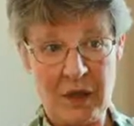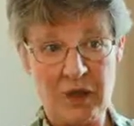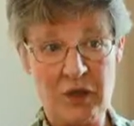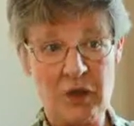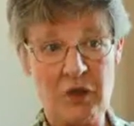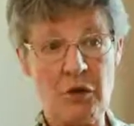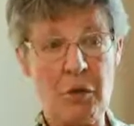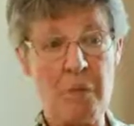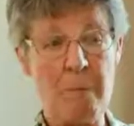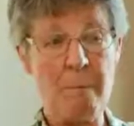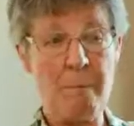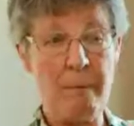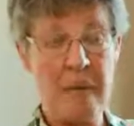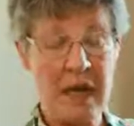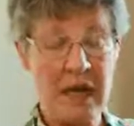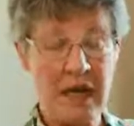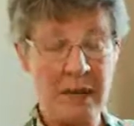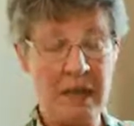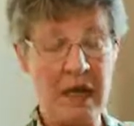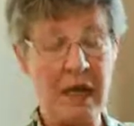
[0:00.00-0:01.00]
So
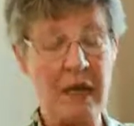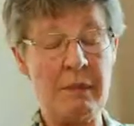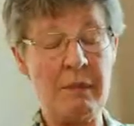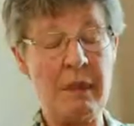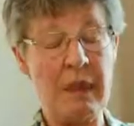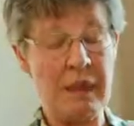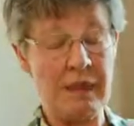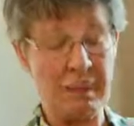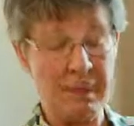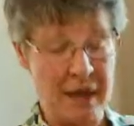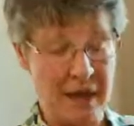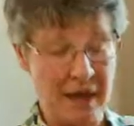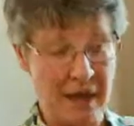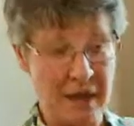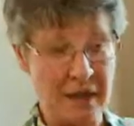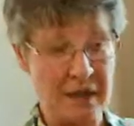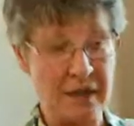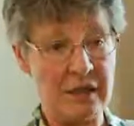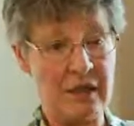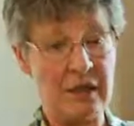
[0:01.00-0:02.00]
many, many, many
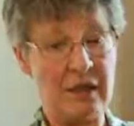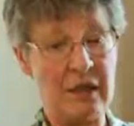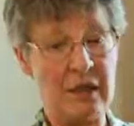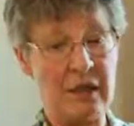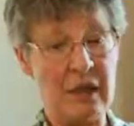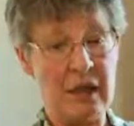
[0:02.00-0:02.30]
planets.